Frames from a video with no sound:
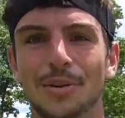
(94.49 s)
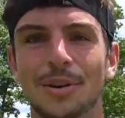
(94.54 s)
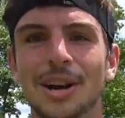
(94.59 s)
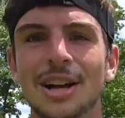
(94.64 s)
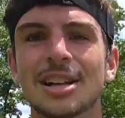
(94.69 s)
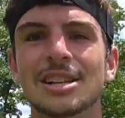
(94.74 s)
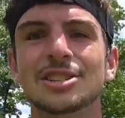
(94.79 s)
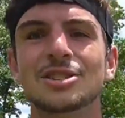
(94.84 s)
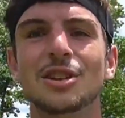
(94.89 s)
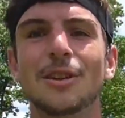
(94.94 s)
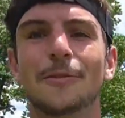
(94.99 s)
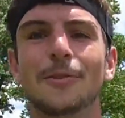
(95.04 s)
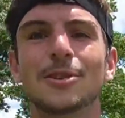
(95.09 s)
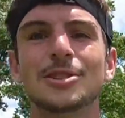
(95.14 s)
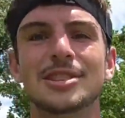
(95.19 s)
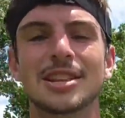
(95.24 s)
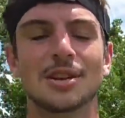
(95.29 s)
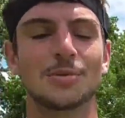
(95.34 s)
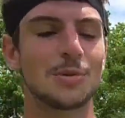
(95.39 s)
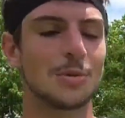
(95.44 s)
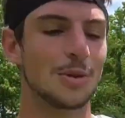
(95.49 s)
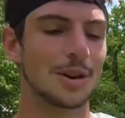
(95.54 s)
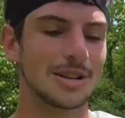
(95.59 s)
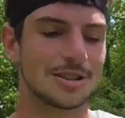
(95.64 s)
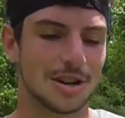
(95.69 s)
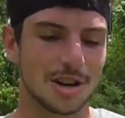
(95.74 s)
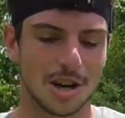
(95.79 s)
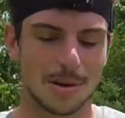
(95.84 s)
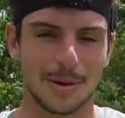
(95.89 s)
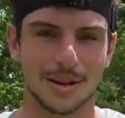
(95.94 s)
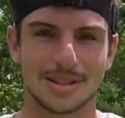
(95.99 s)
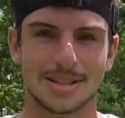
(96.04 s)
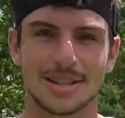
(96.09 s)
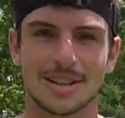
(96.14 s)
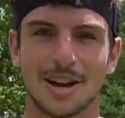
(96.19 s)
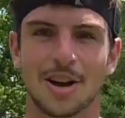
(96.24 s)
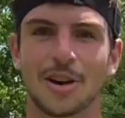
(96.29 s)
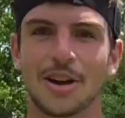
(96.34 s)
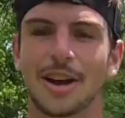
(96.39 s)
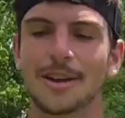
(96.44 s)
So the first thing we want to talk about,
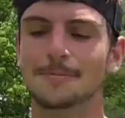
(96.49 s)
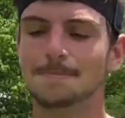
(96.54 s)
okay,